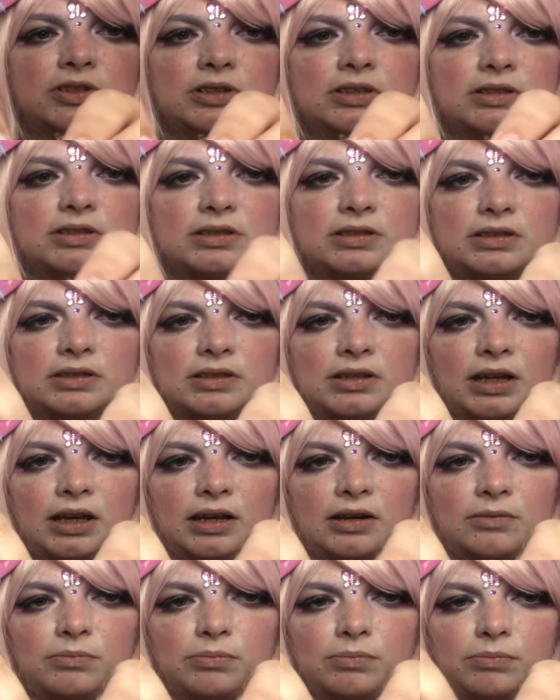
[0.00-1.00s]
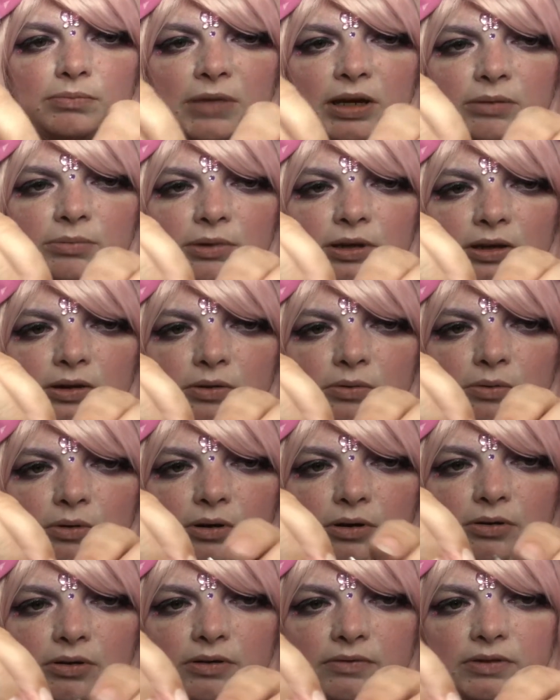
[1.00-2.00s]
It's like maybe
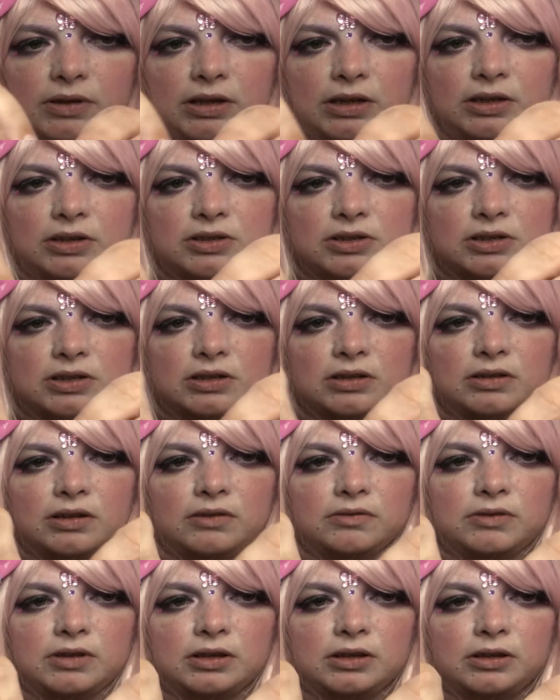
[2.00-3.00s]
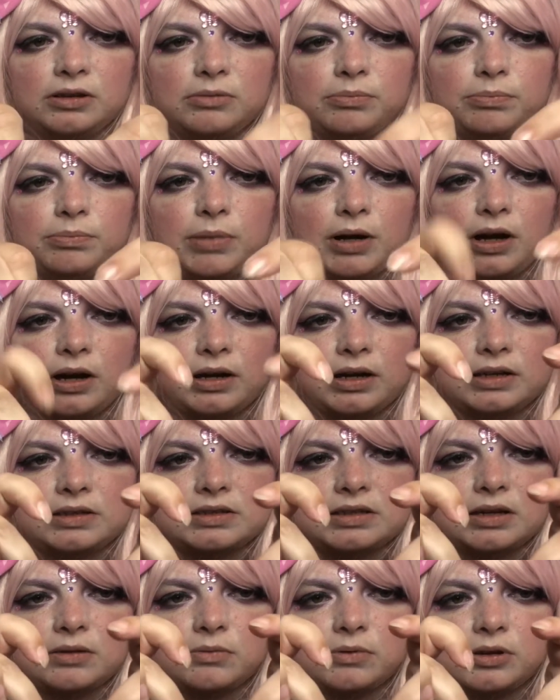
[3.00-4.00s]
1/4 of an inch of the little pockets
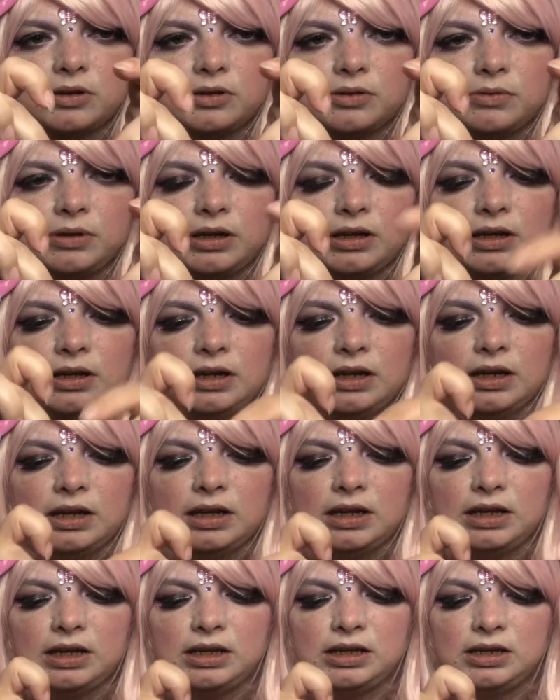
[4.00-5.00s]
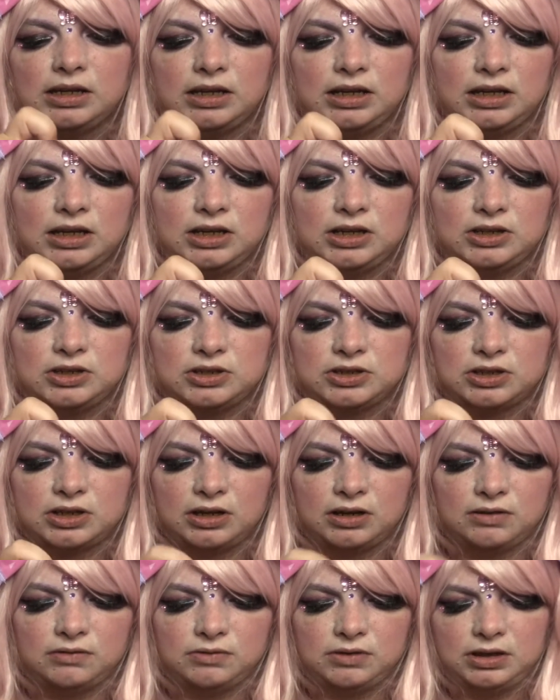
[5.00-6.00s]
that we're doing in each
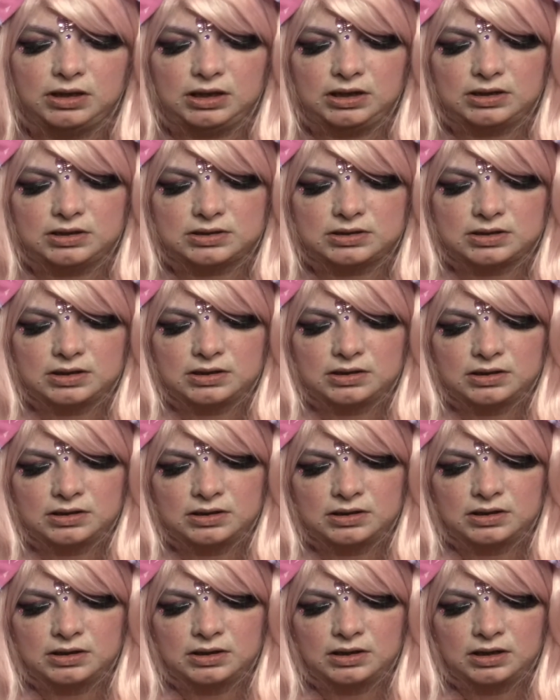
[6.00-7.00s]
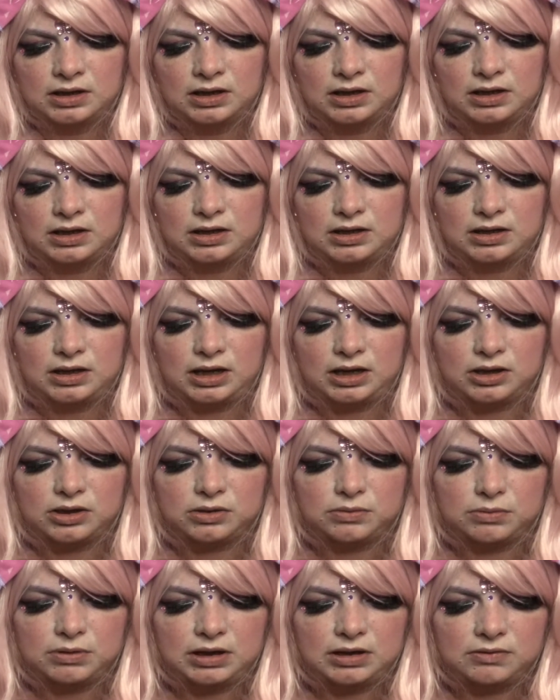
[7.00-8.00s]
of these, like
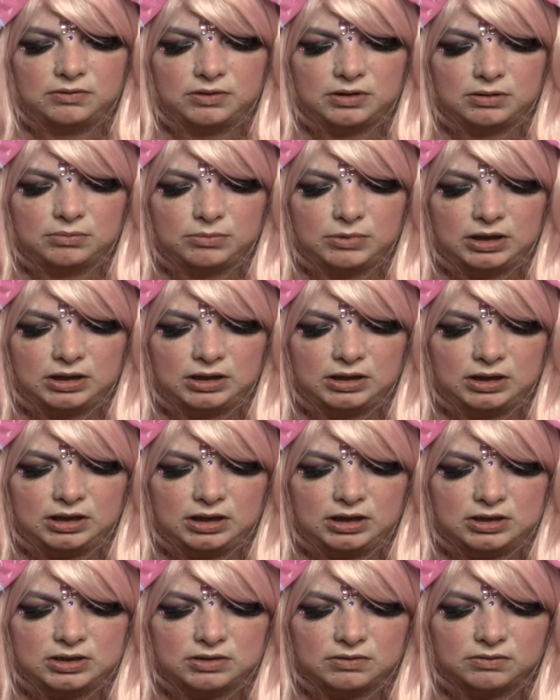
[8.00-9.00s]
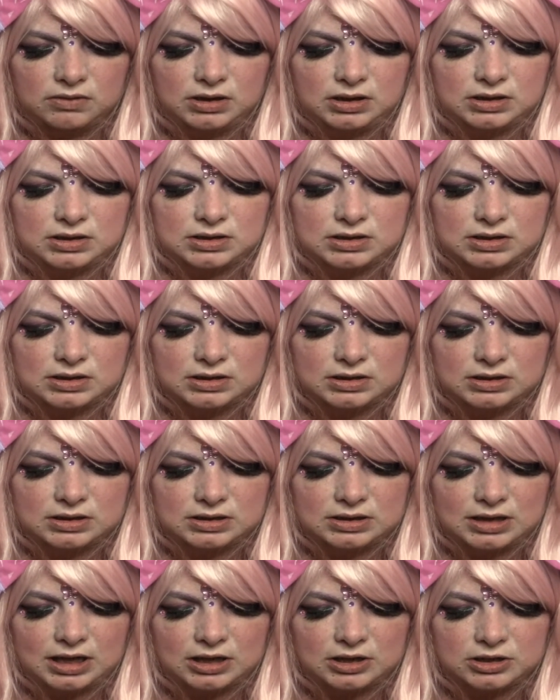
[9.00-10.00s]
3 of them in each of these
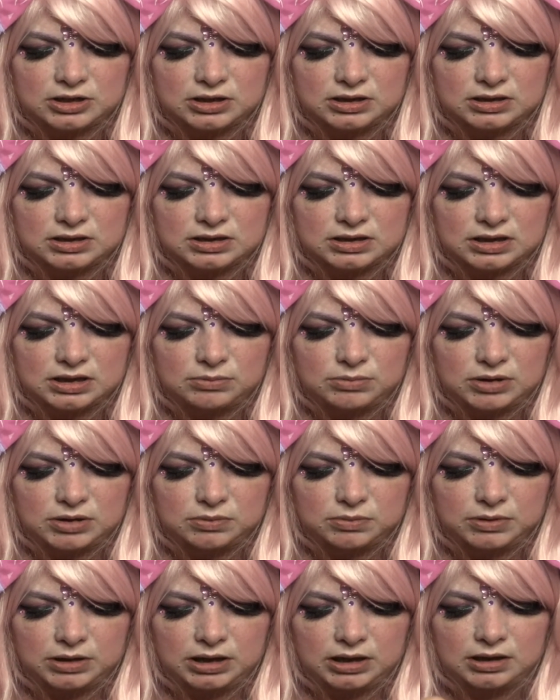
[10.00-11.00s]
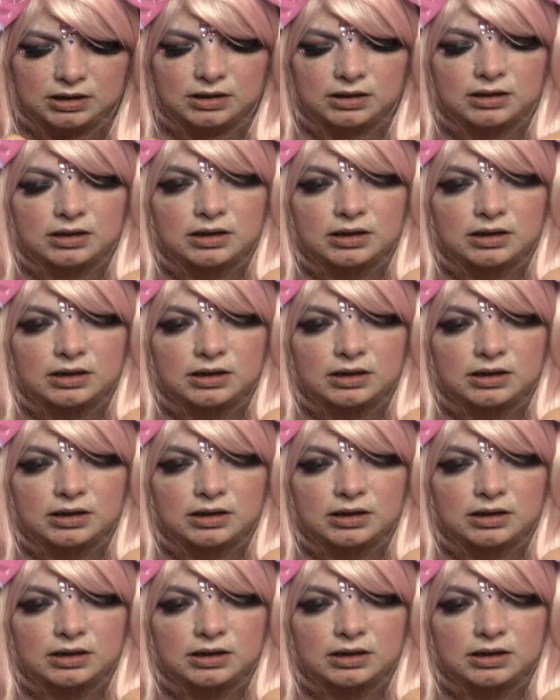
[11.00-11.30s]
sections in between